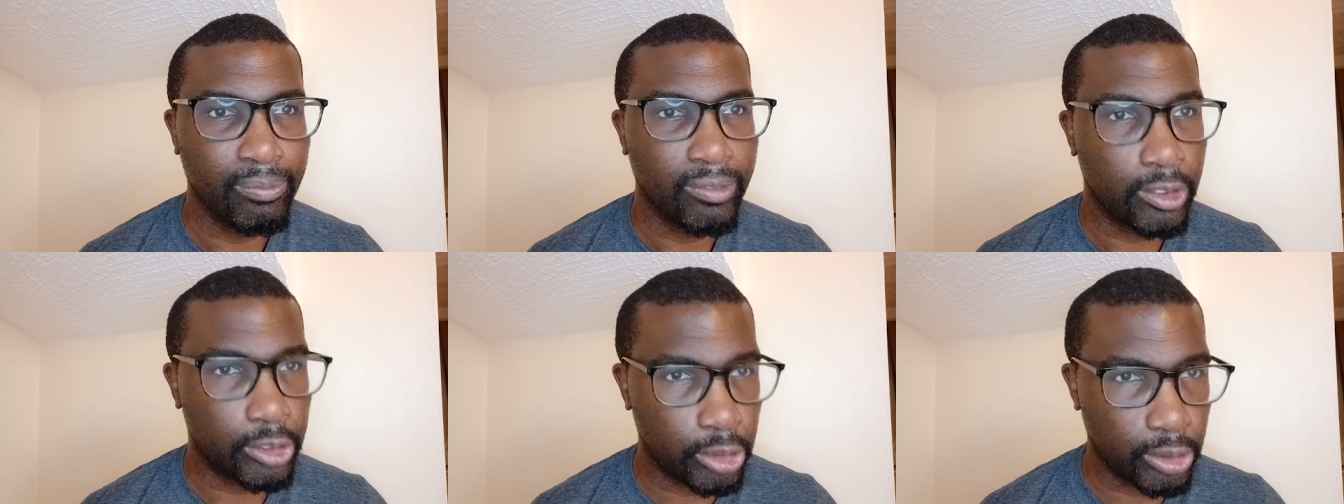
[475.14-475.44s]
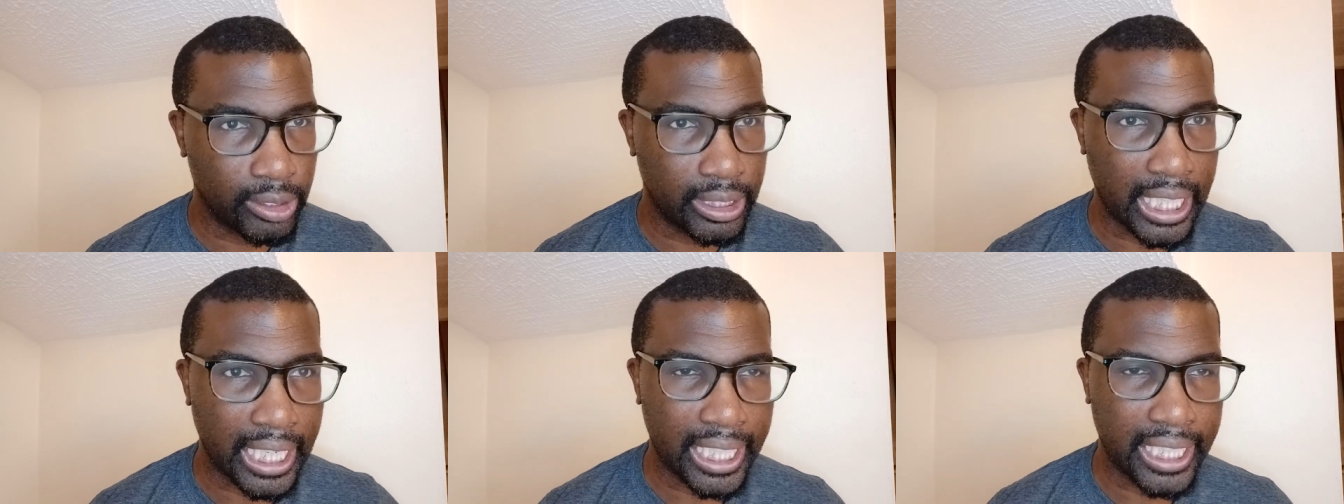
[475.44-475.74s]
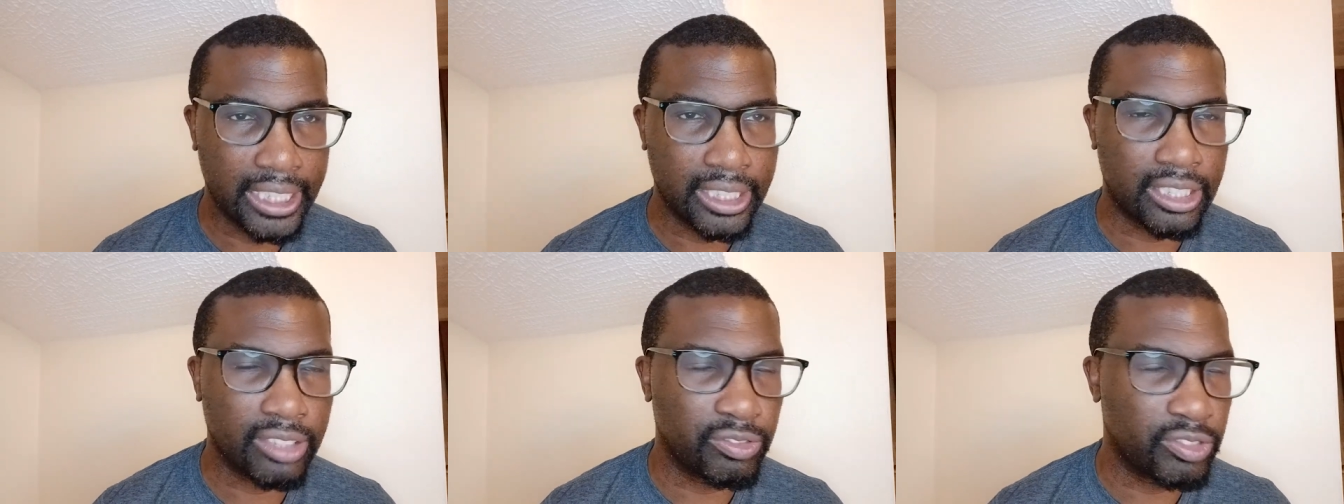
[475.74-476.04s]
during that
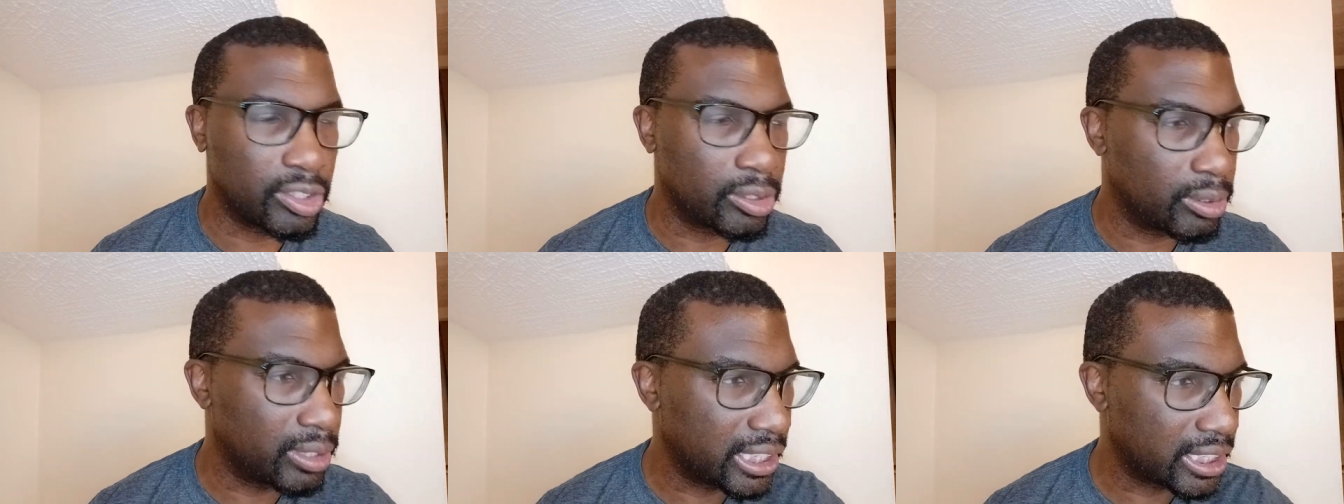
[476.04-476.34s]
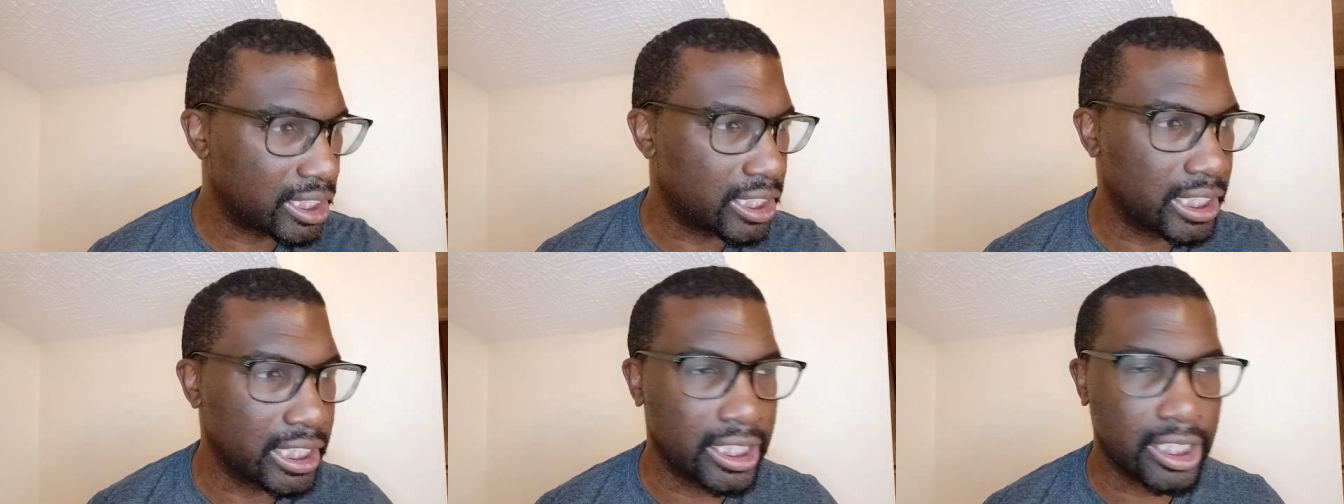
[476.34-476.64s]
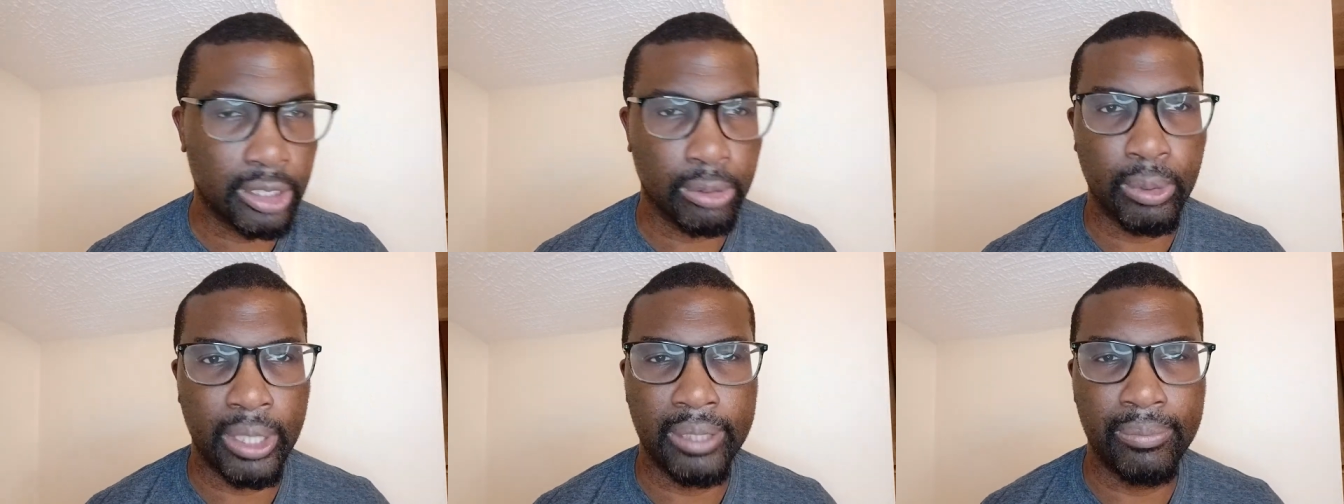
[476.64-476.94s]
interview, listening
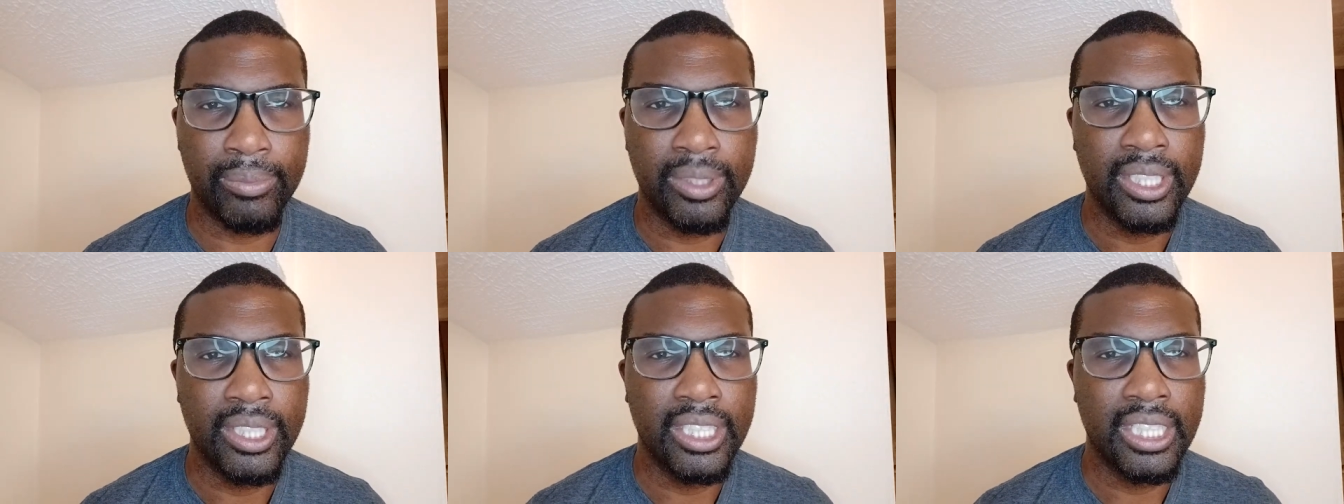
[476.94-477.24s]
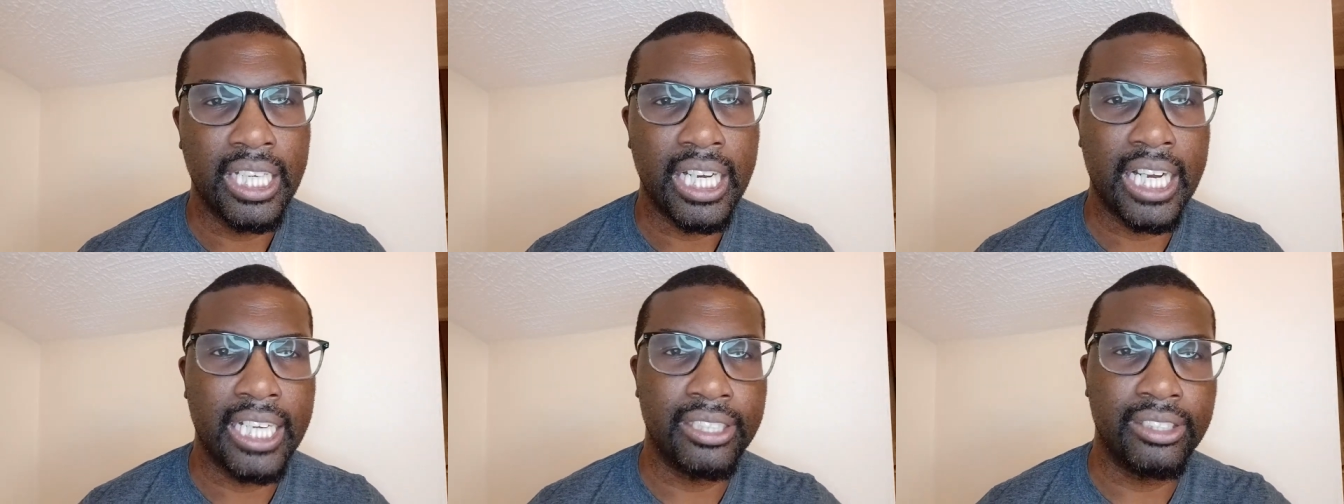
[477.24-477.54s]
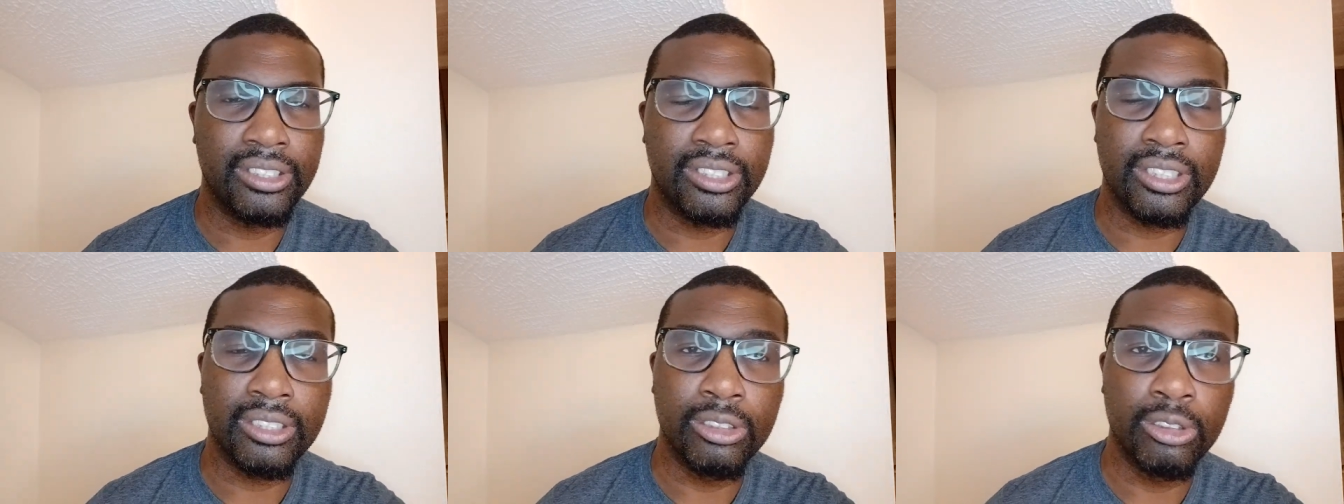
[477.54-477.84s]
to him
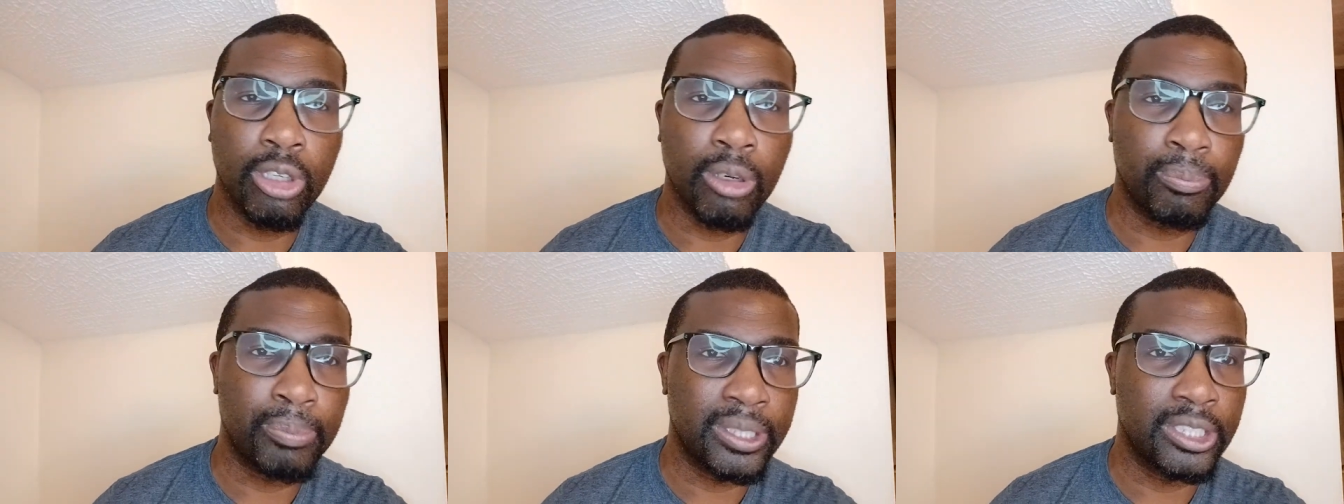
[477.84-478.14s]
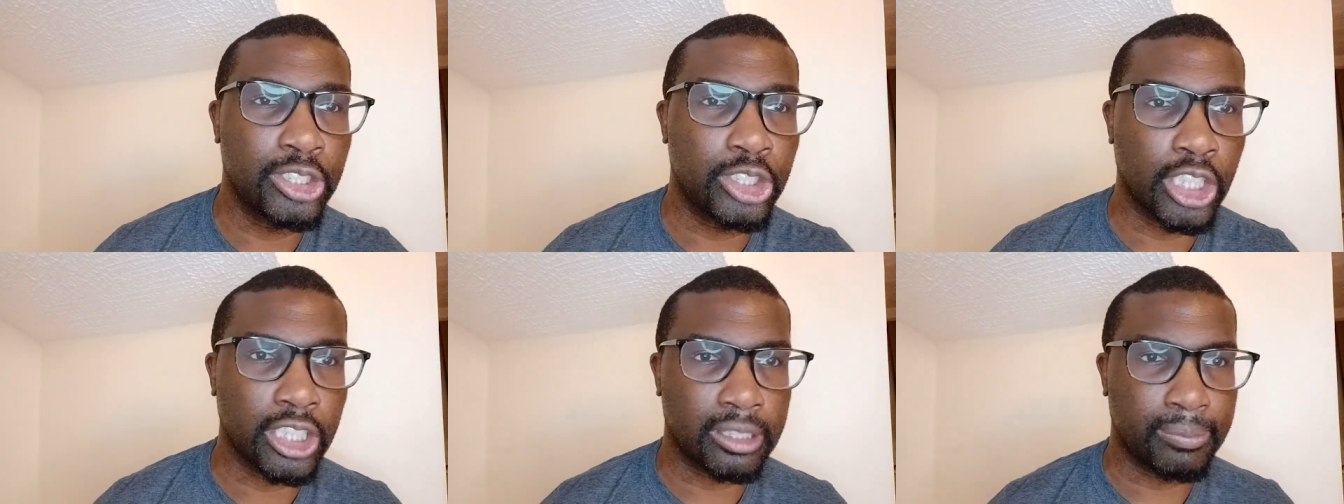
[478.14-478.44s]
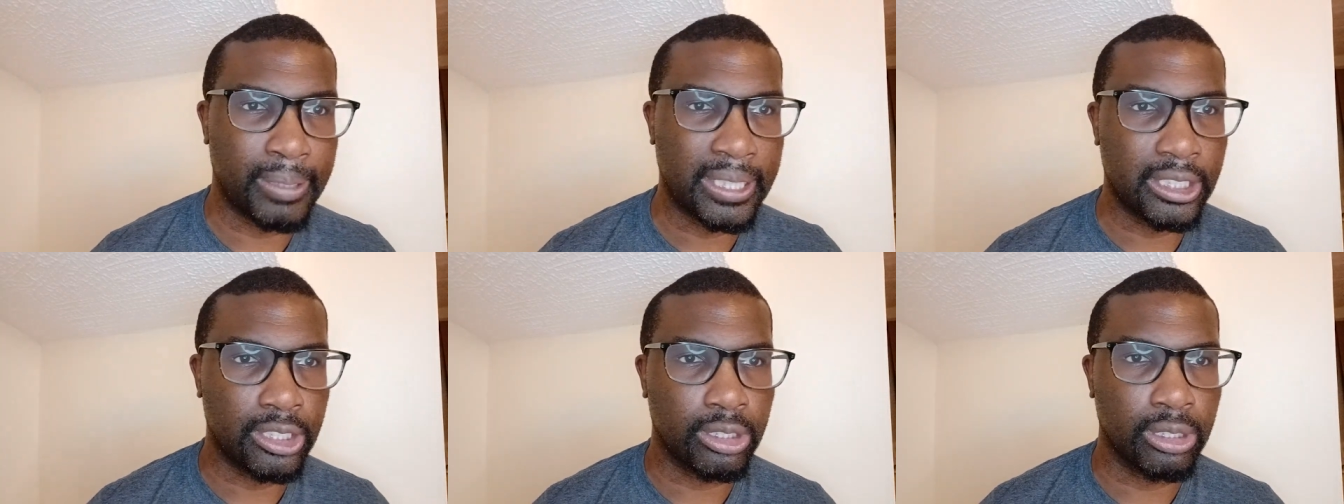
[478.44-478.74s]
and not being
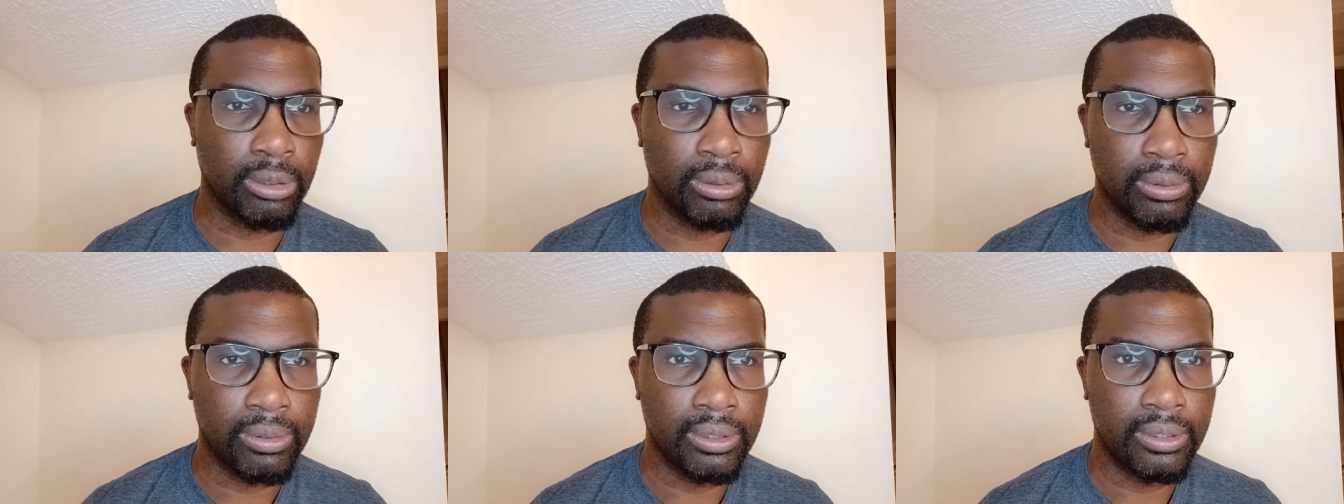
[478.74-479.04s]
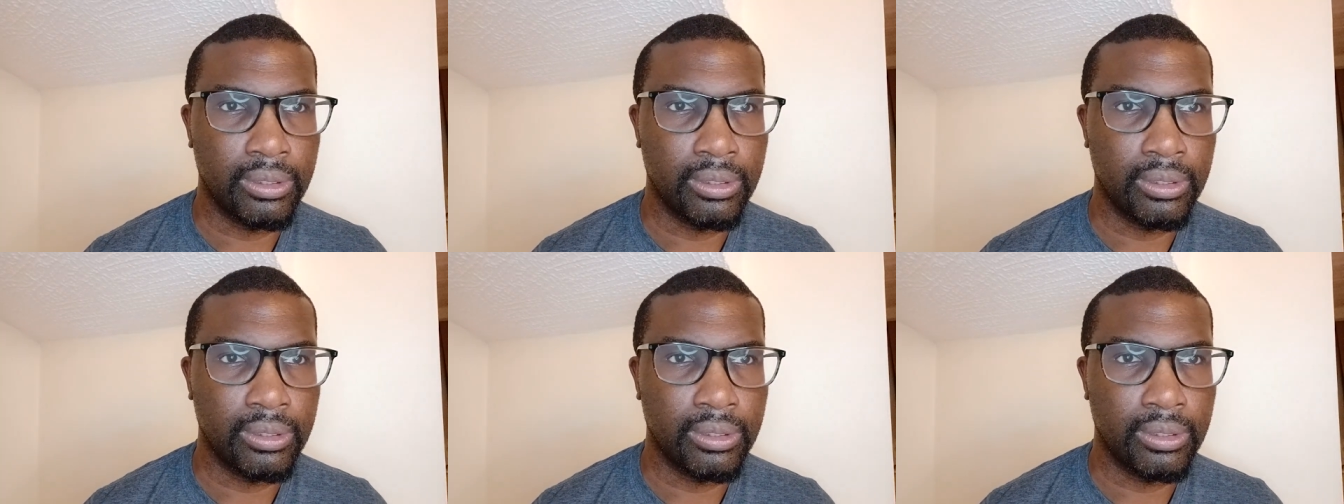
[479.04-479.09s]
judgmental.